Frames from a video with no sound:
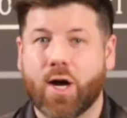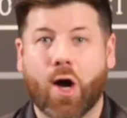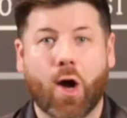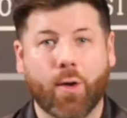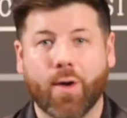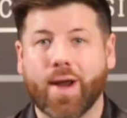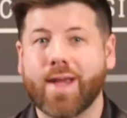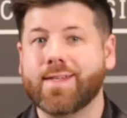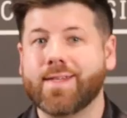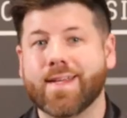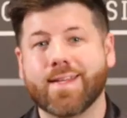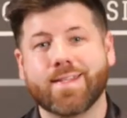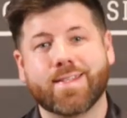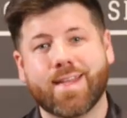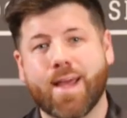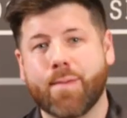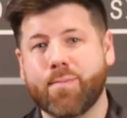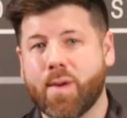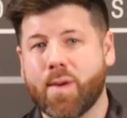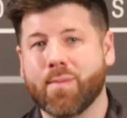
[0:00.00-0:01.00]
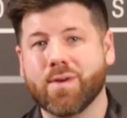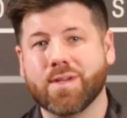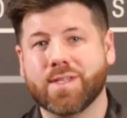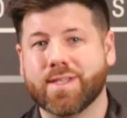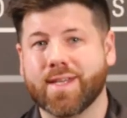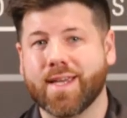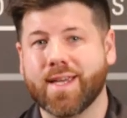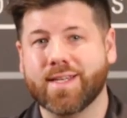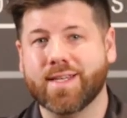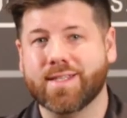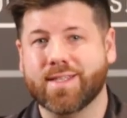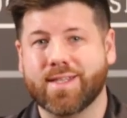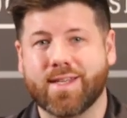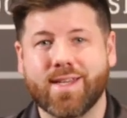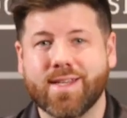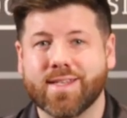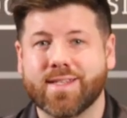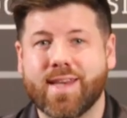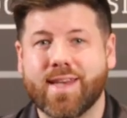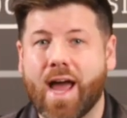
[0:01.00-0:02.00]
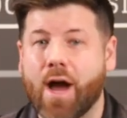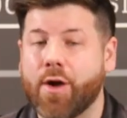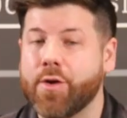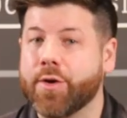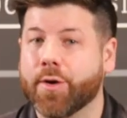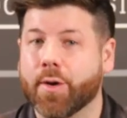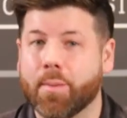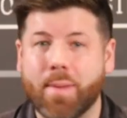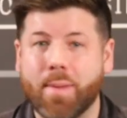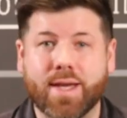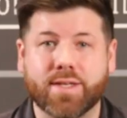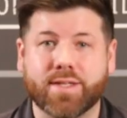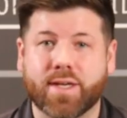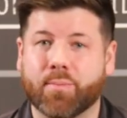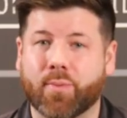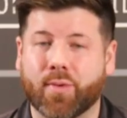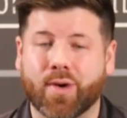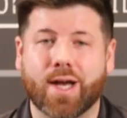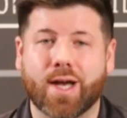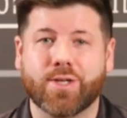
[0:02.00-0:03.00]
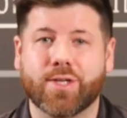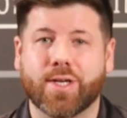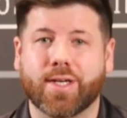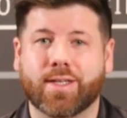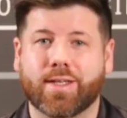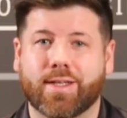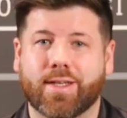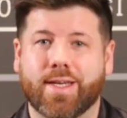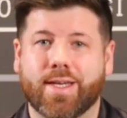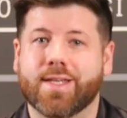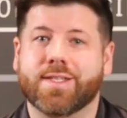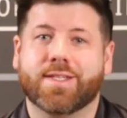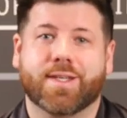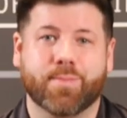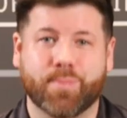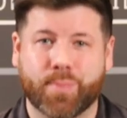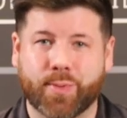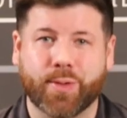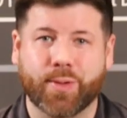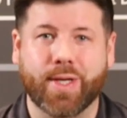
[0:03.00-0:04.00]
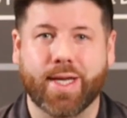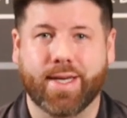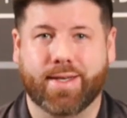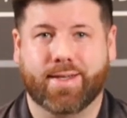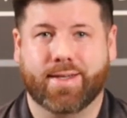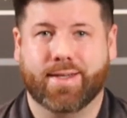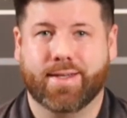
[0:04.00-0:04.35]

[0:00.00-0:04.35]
Alright, and step number 6 is now your amazing project is complete.